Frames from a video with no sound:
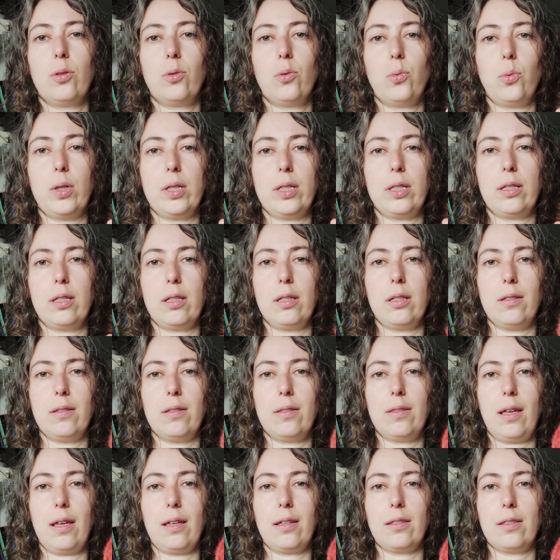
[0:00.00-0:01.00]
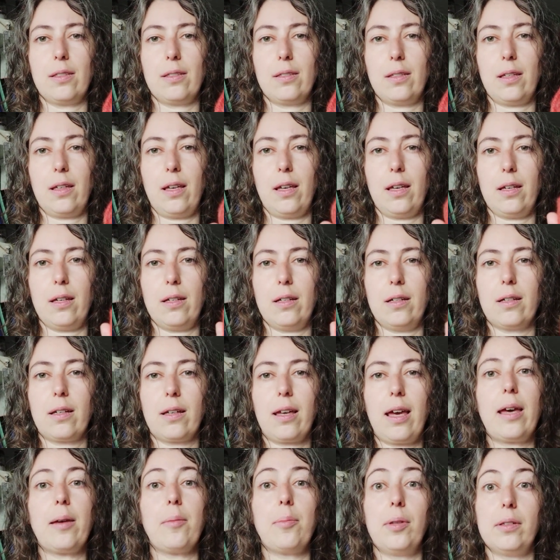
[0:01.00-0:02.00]
Twisted things here,
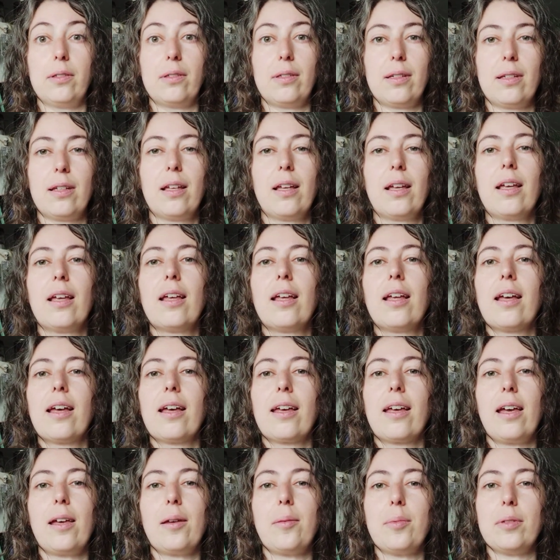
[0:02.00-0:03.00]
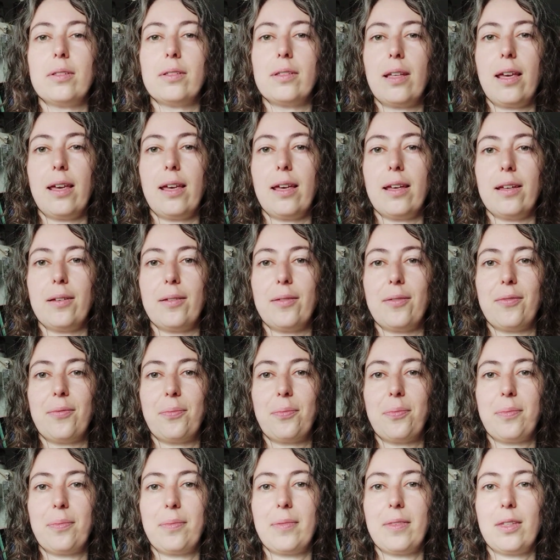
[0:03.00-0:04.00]
cables here.
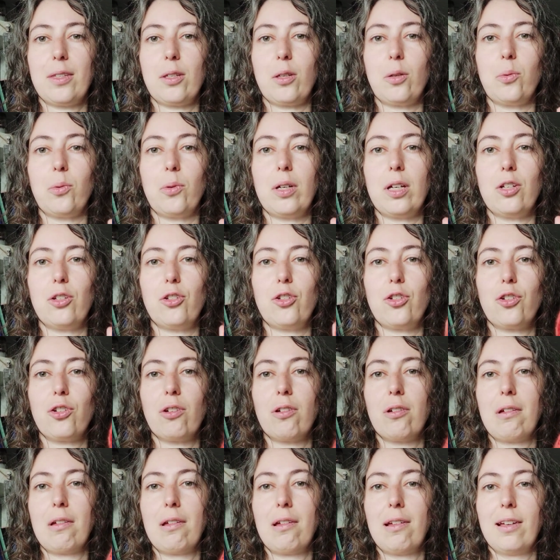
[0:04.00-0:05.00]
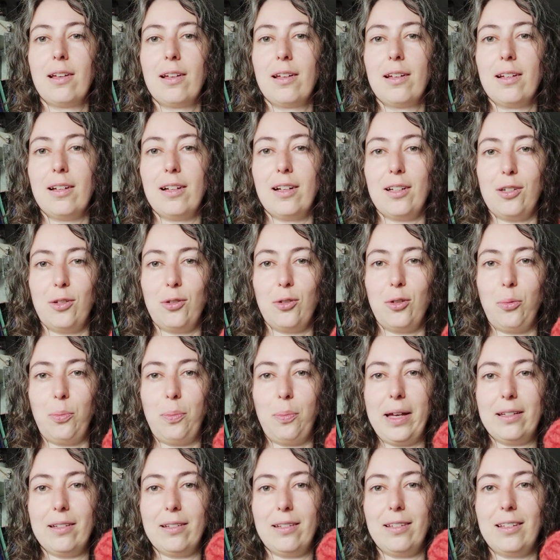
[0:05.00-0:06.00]
So each, I don't know,
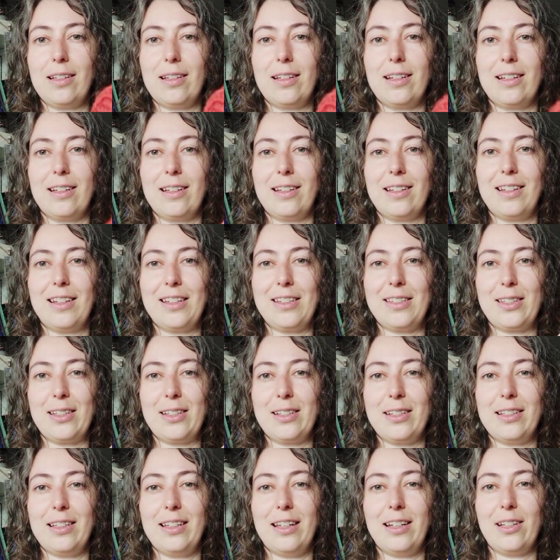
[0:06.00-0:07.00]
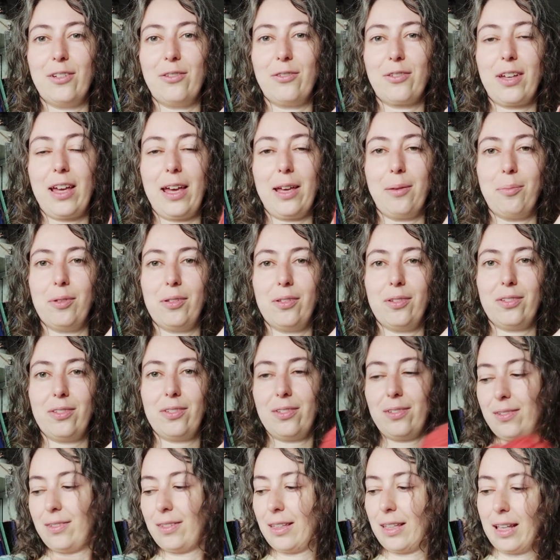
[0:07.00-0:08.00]
petal is a line of
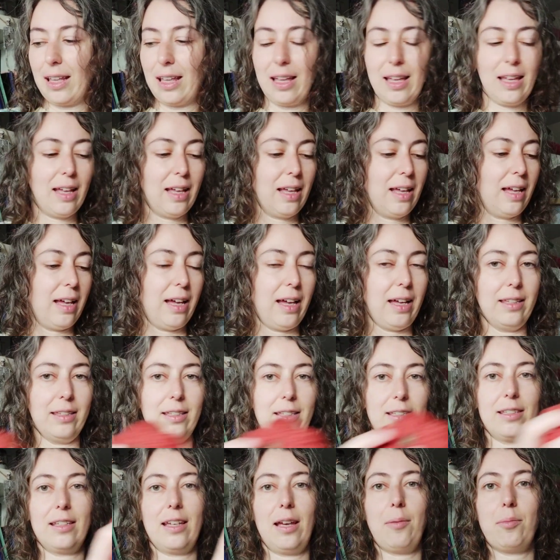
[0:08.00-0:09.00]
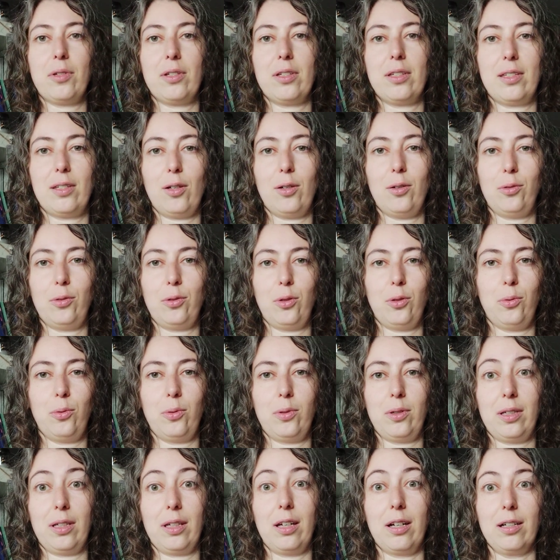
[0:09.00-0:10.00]
cables. And the stem is
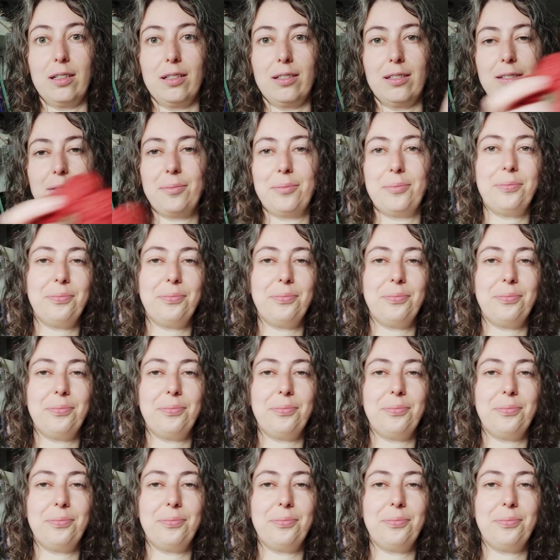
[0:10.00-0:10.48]
also yarn.